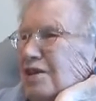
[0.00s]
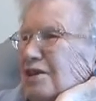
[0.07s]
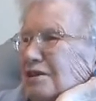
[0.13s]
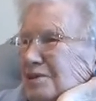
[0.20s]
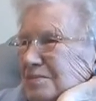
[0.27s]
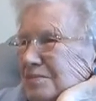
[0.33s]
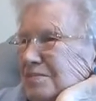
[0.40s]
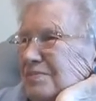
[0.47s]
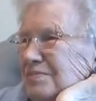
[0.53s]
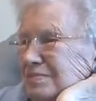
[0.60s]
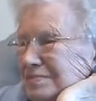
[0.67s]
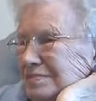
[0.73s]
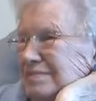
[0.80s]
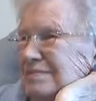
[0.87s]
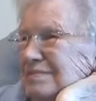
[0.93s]
And in the yard that
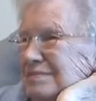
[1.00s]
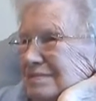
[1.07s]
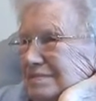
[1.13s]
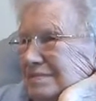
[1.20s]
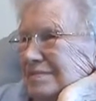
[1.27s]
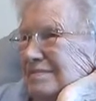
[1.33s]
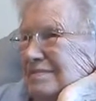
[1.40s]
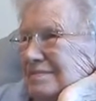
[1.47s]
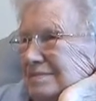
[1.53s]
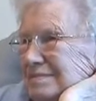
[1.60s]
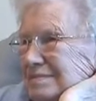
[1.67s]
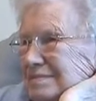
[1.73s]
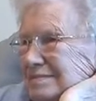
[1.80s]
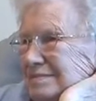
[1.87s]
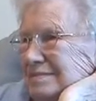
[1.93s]
we had, it was in a
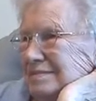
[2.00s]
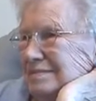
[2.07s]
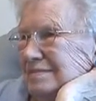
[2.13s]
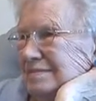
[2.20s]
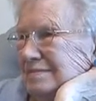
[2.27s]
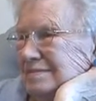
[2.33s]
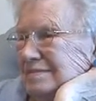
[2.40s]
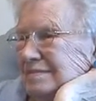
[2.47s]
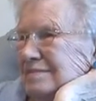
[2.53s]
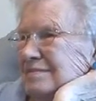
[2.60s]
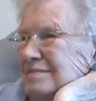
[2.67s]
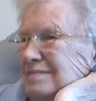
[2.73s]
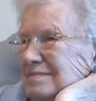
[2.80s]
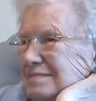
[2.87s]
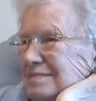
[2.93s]
corner lot.
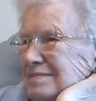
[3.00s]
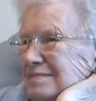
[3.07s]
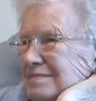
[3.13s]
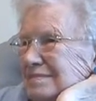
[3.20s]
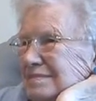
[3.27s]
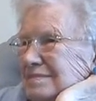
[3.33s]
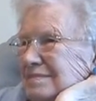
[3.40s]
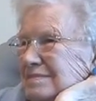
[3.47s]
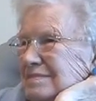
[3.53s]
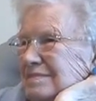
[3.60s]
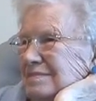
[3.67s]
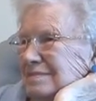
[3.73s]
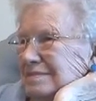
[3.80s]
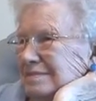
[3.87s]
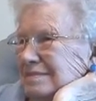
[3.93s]
He planted these
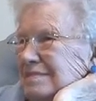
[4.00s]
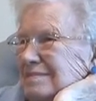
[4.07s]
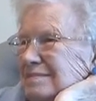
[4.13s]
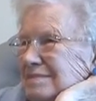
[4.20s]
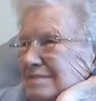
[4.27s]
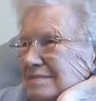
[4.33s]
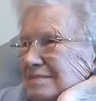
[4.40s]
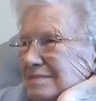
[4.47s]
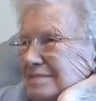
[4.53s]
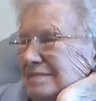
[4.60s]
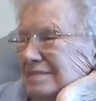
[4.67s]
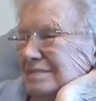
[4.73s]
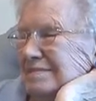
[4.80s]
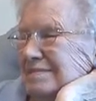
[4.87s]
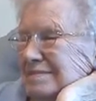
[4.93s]
blue spruce, and when
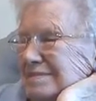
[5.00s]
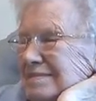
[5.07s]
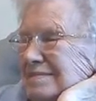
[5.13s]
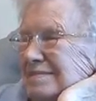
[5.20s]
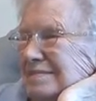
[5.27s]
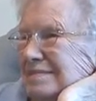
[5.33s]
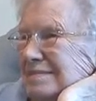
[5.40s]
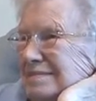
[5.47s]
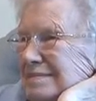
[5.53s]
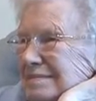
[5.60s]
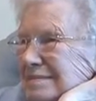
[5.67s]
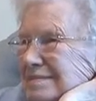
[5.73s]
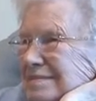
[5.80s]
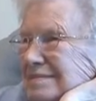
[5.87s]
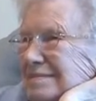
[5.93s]
I was a young kid, he would
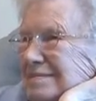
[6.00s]
take